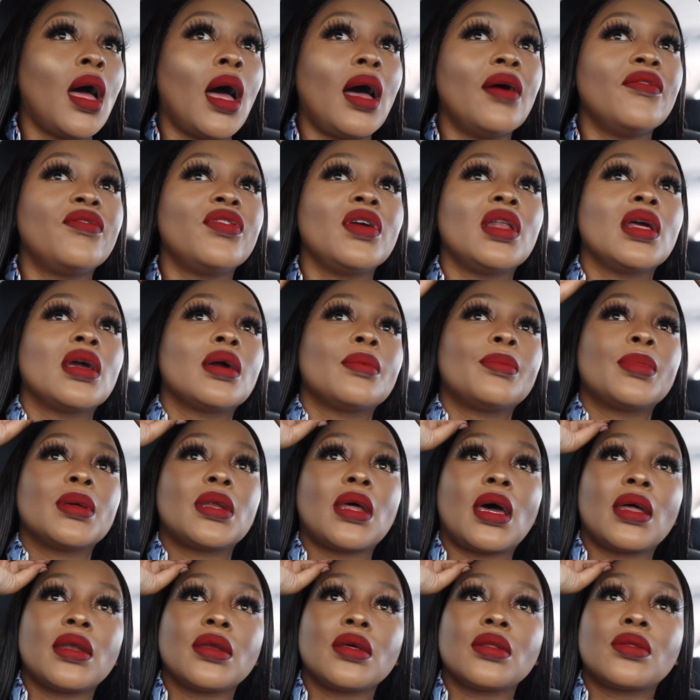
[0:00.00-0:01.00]
I'm feeling a
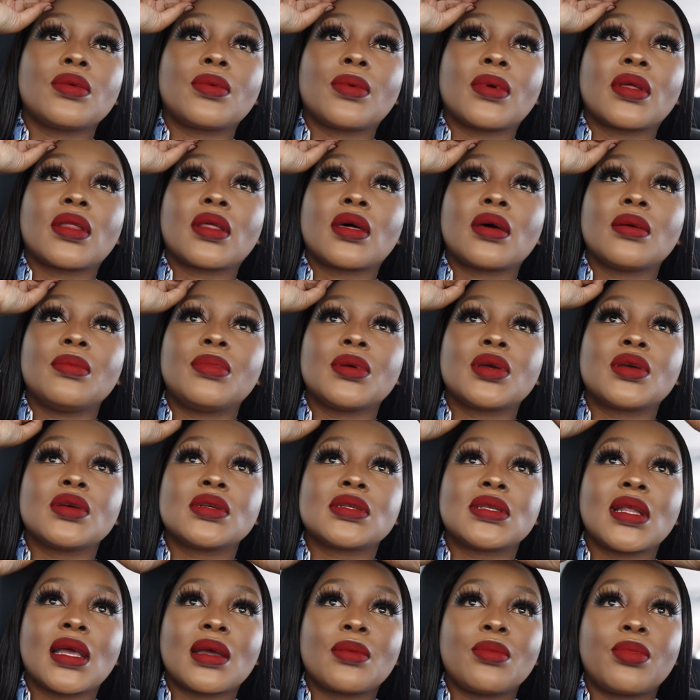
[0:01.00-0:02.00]
bit under the weather
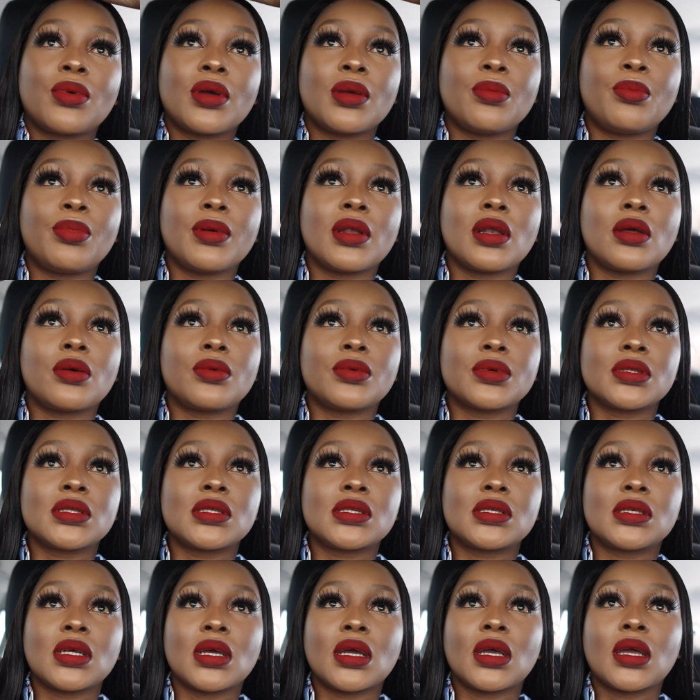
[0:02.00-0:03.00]
because, like Boy Billa
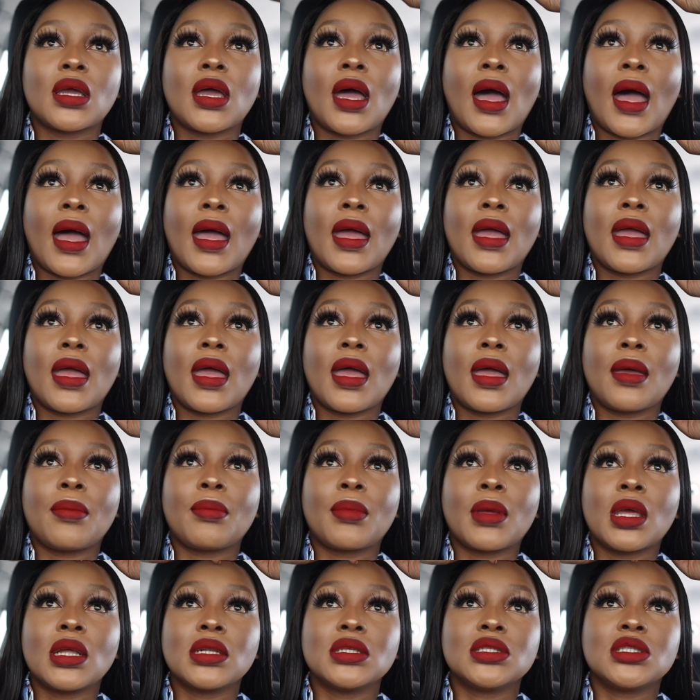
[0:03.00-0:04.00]
would say, I
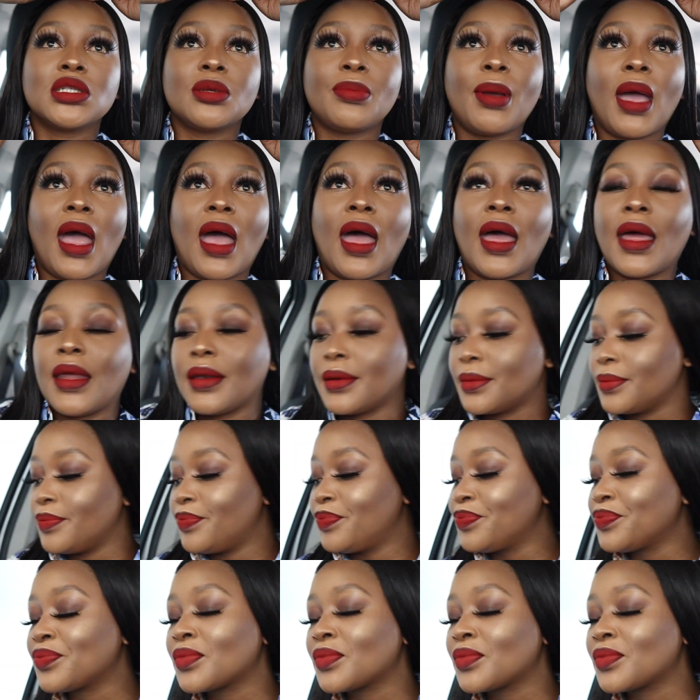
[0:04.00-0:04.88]
am in Japan.